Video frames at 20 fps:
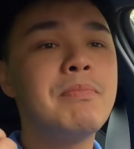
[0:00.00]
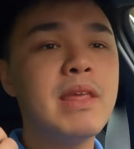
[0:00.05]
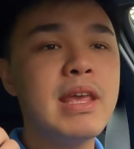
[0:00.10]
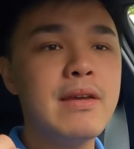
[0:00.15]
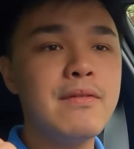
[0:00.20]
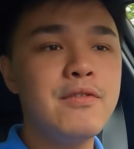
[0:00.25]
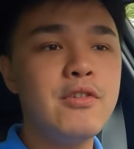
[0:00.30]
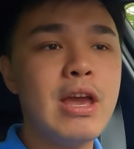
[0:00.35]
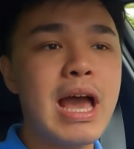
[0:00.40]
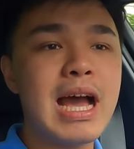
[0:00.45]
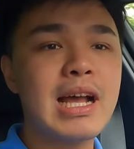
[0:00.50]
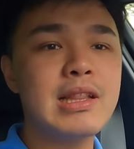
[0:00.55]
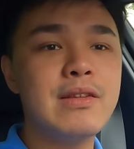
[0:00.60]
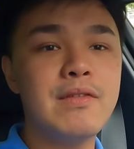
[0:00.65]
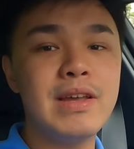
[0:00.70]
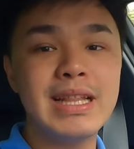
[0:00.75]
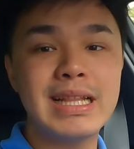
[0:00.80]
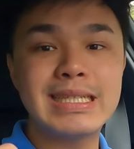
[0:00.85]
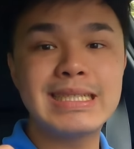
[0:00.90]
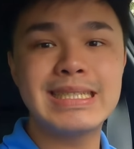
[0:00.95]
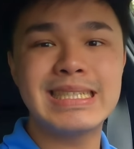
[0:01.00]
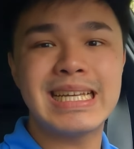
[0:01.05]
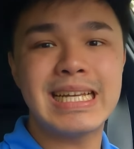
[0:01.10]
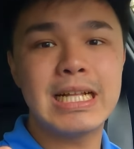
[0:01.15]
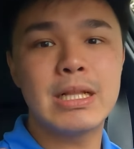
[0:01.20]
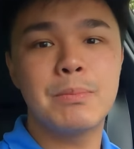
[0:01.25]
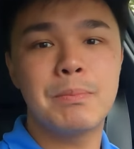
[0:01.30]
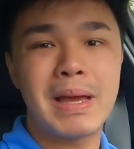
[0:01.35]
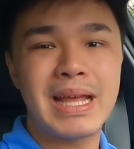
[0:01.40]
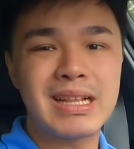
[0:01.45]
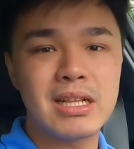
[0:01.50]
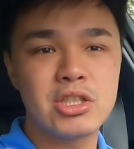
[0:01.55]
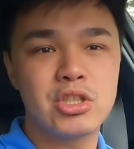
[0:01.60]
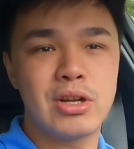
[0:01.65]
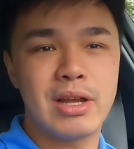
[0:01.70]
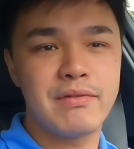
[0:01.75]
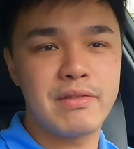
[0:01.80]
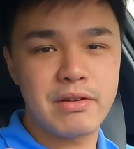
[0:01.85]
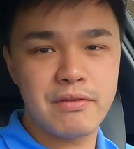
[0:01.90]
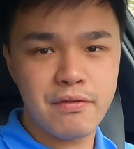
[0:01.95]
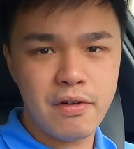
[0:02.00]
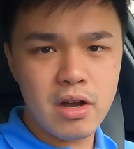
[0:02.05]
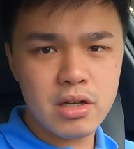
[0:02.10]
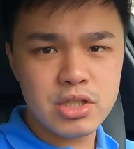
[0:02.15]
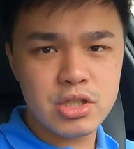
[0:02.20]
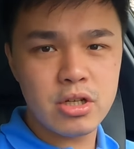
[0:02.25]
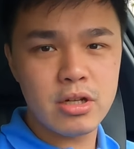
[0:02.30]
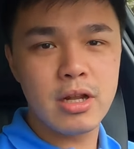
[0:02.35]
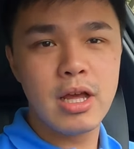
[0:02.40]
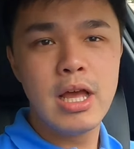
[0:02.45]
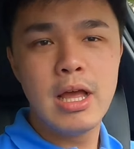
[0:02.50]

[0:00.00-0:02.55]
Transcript: if you activate the single pedal driving function.